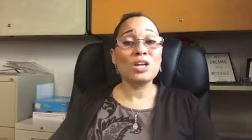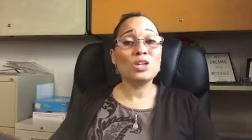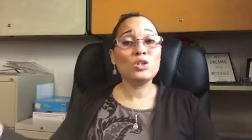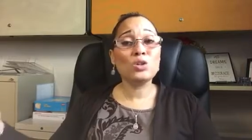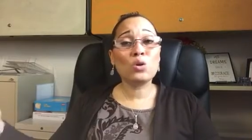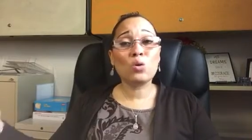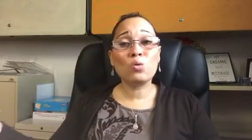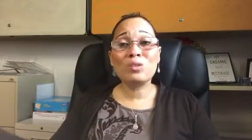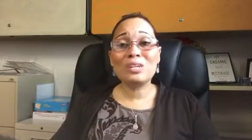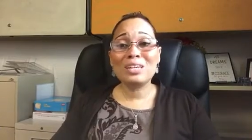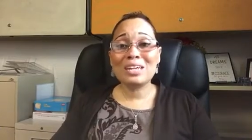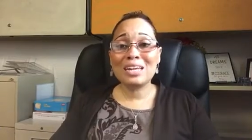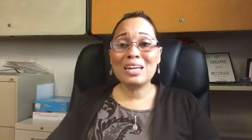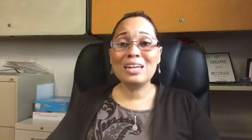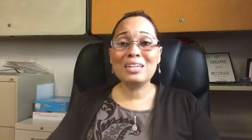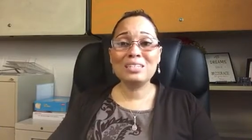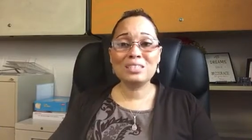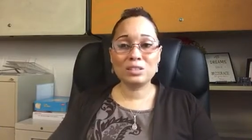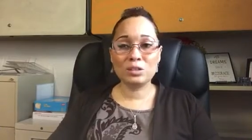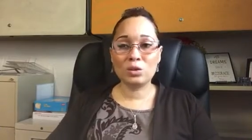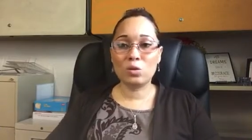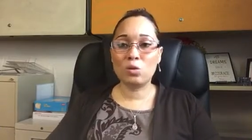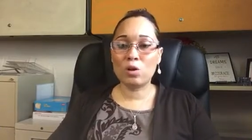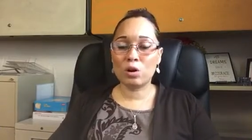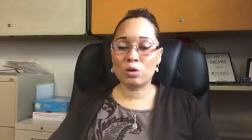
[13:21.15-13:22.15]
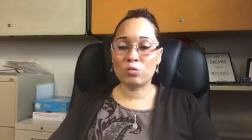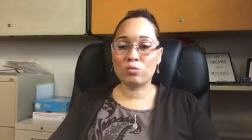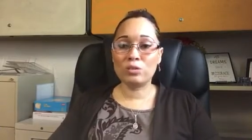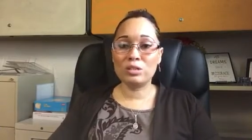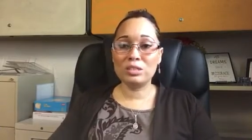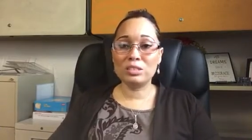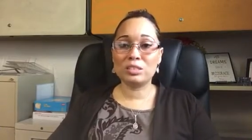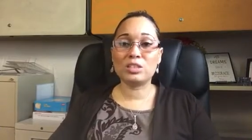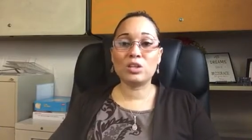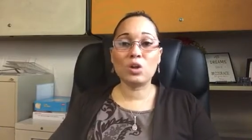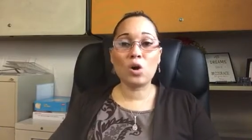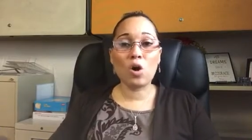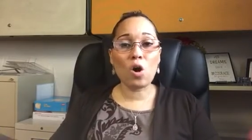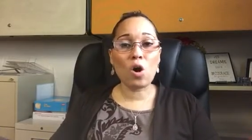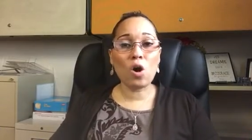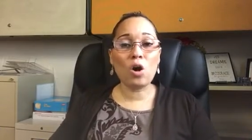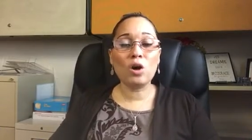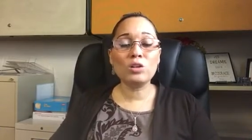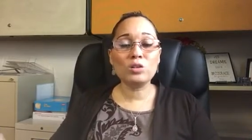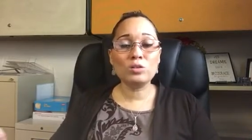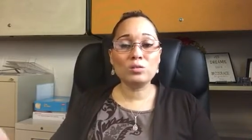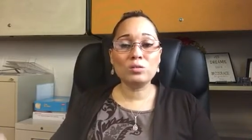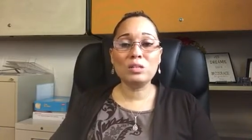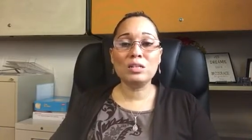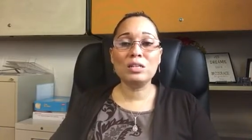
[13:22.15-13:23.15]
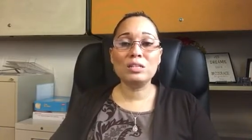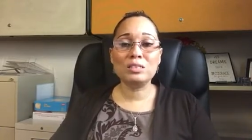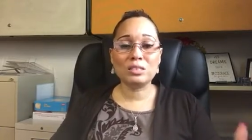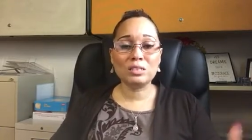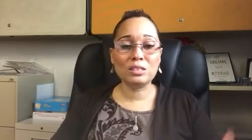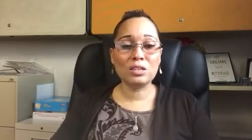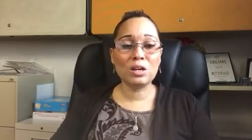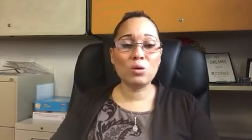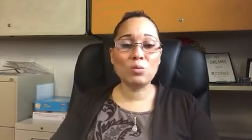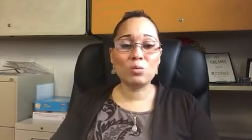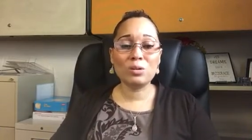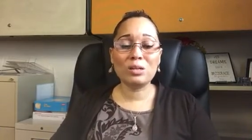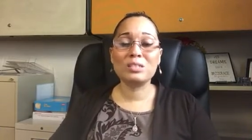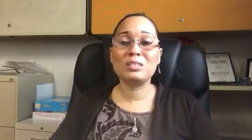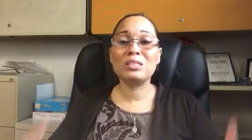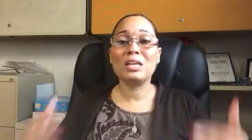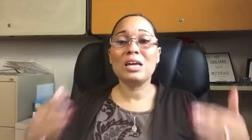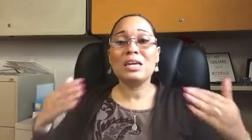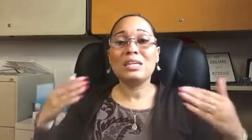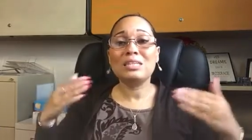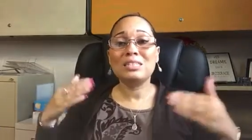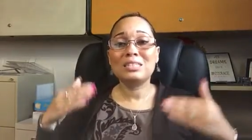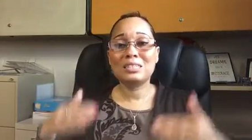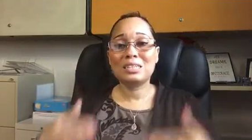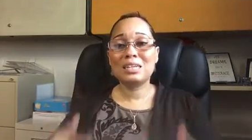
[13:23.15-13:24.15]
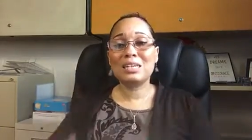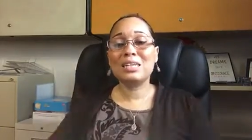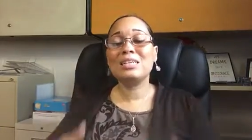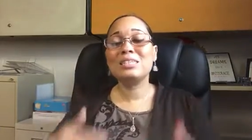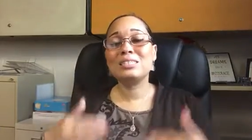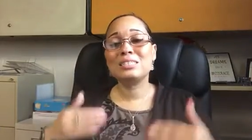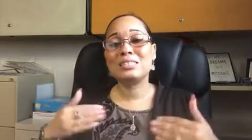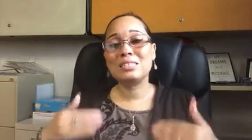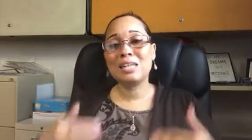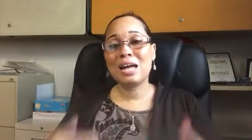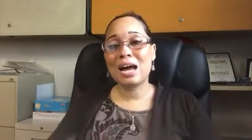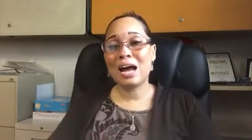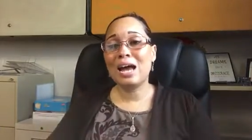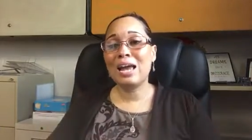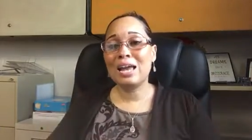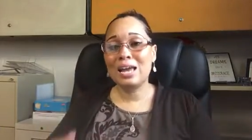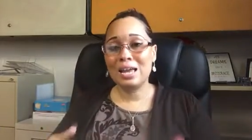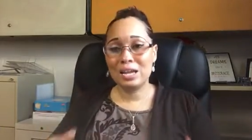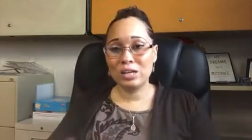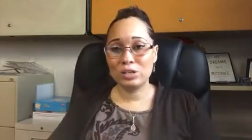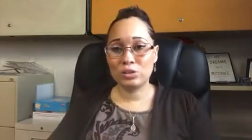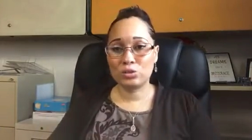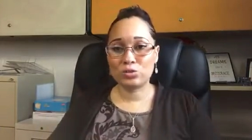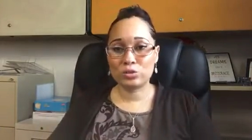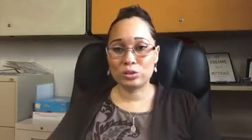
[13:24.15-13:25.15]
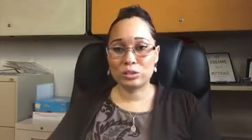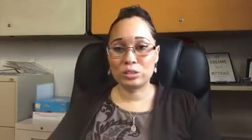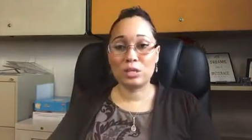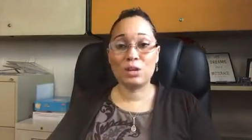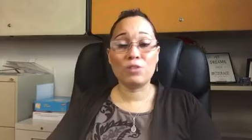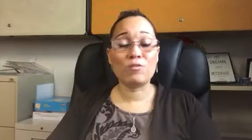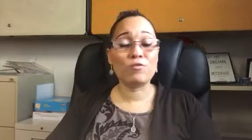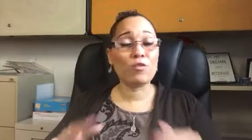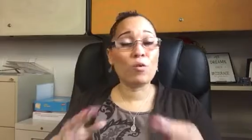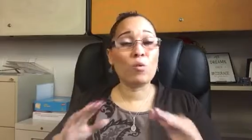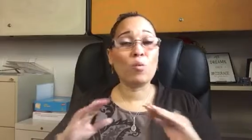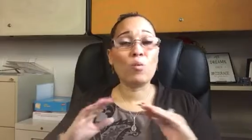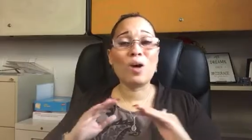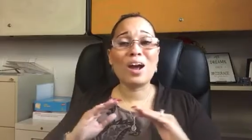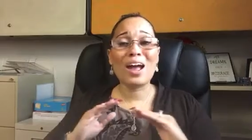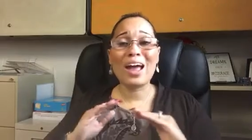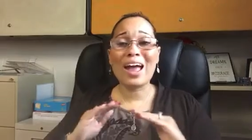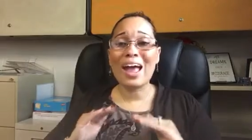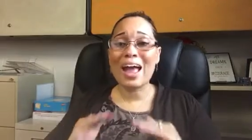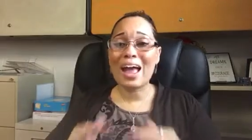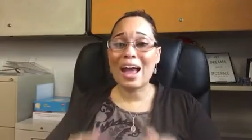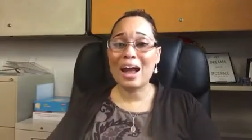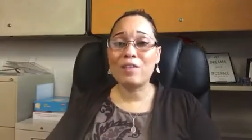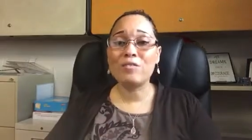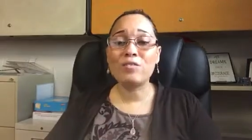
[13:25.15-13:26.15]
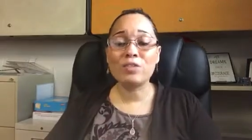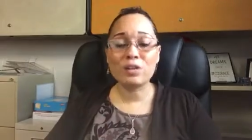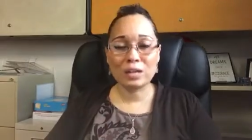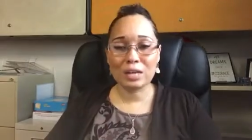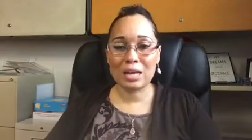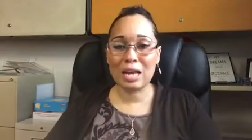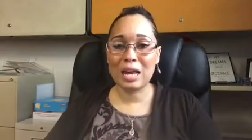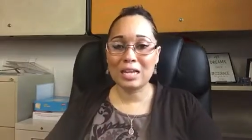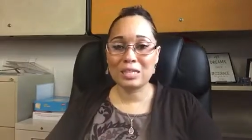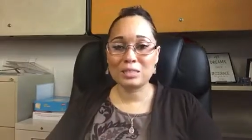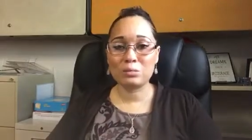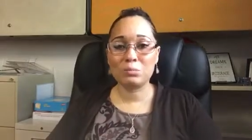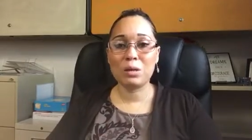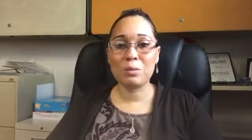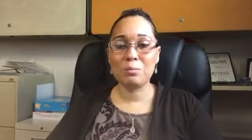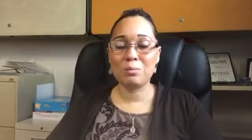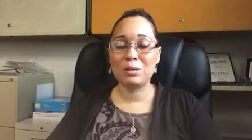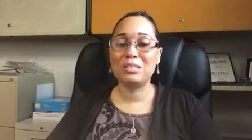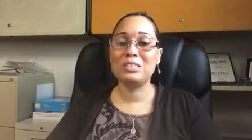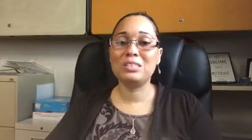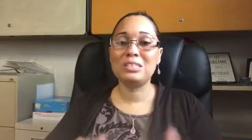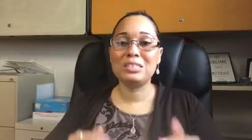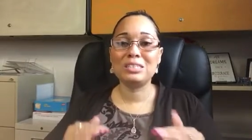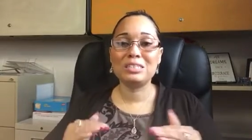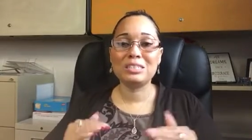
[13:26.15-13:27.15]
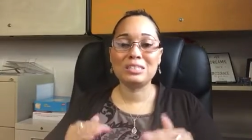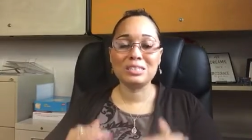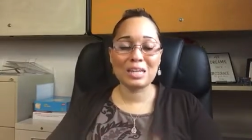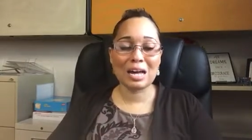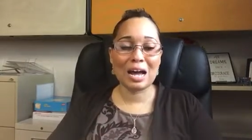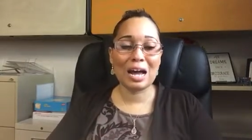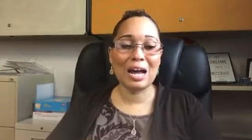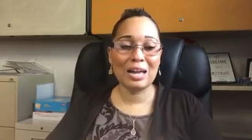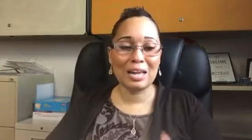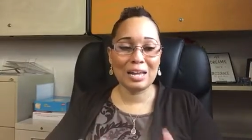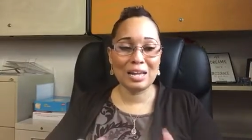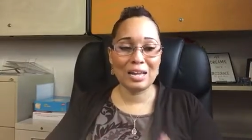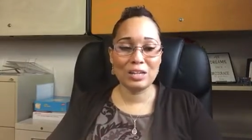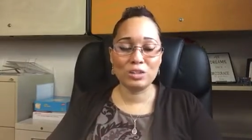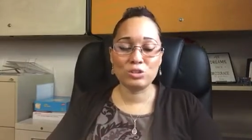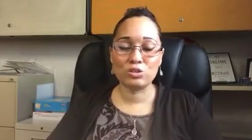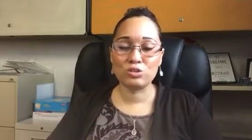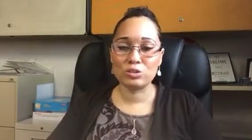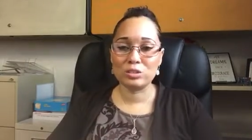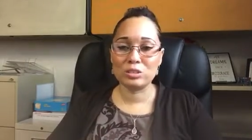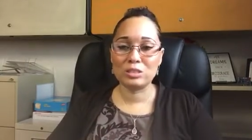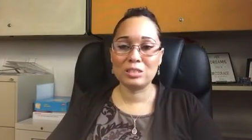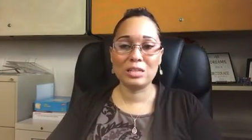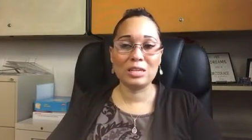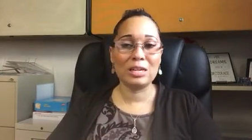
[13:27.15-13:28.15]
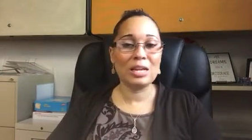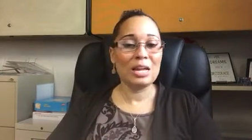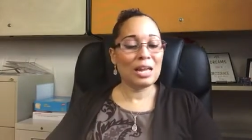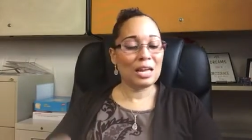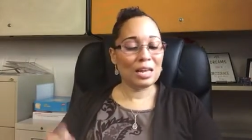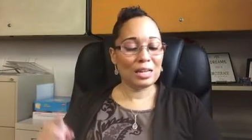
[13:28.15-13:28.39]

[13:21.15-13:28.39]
You don't need to know her reason. All you need to know is she is not interested for whatever the case may be. She's not interested.